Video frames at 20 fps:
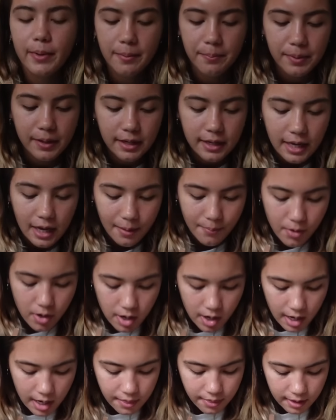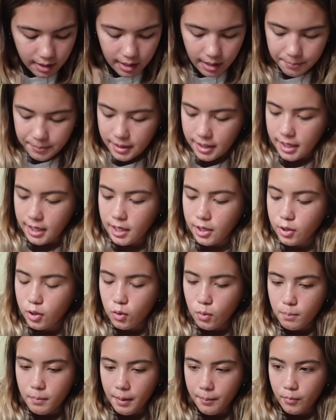my big camera, and then I'm getting a
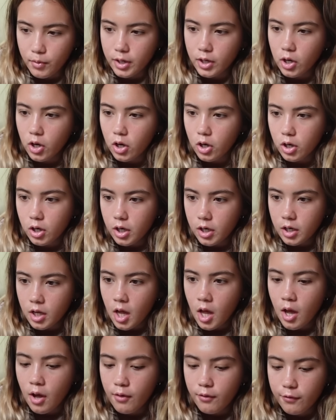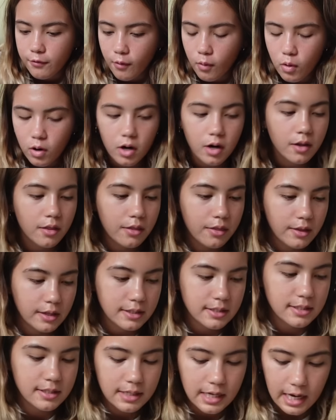new memory card for
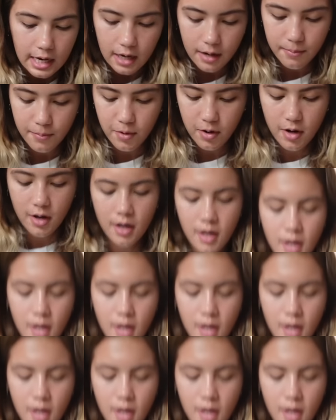this camera.